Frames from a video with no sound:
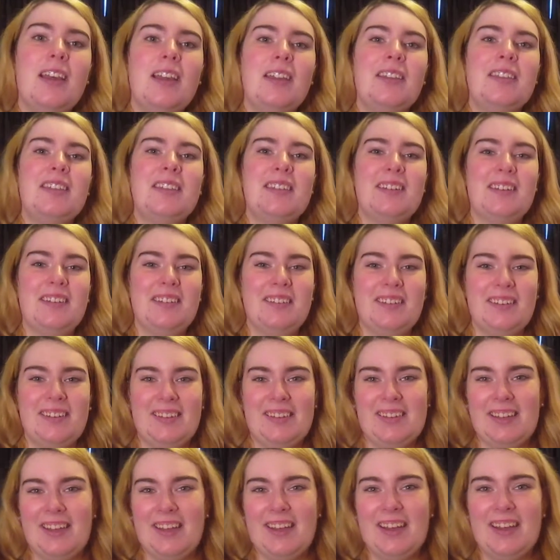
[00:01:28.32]
so
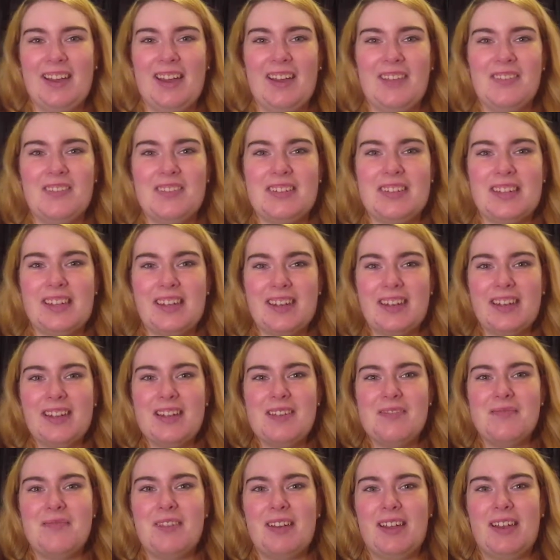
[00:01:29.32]
yeah, I'm sorry,
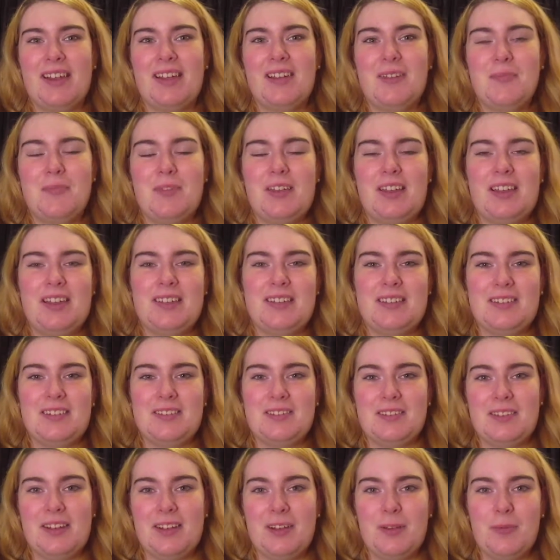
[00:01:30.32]
but I hope you guys
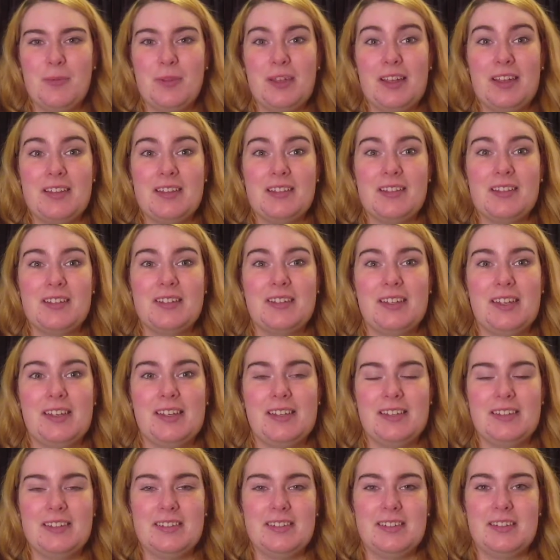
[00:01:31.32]
enjoy. I hope you guys are
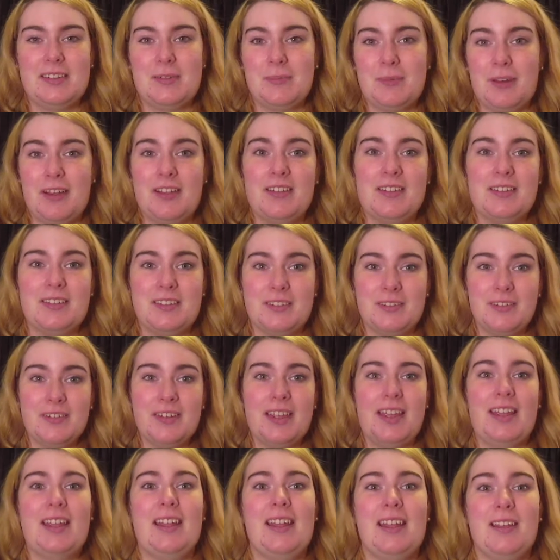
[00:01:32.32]
excited to see them all soon,
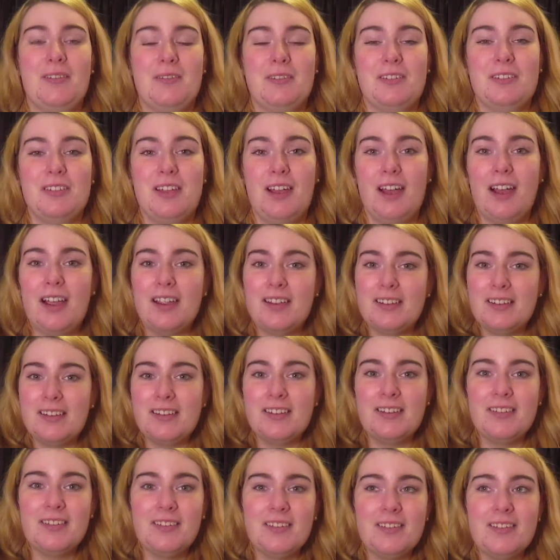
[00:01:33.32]
and I will talk to
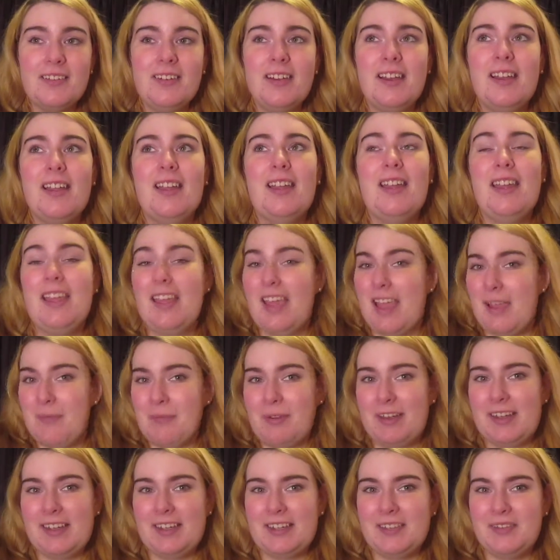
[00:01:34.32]
you in
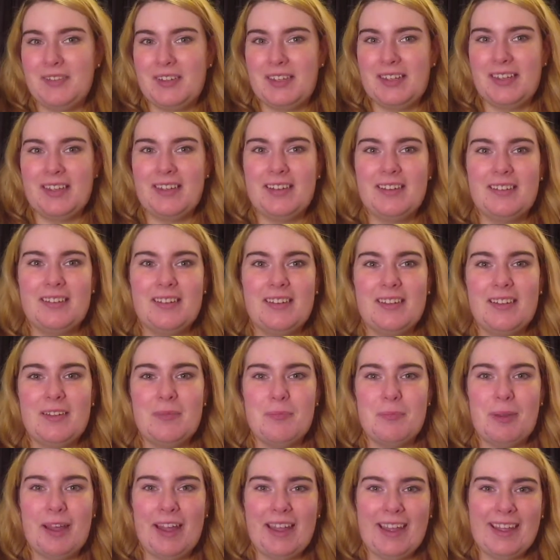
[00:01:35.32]
my next video.
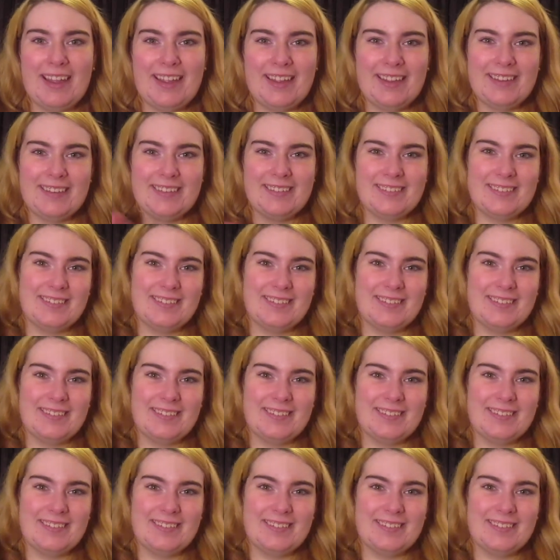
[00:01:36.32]
Bye!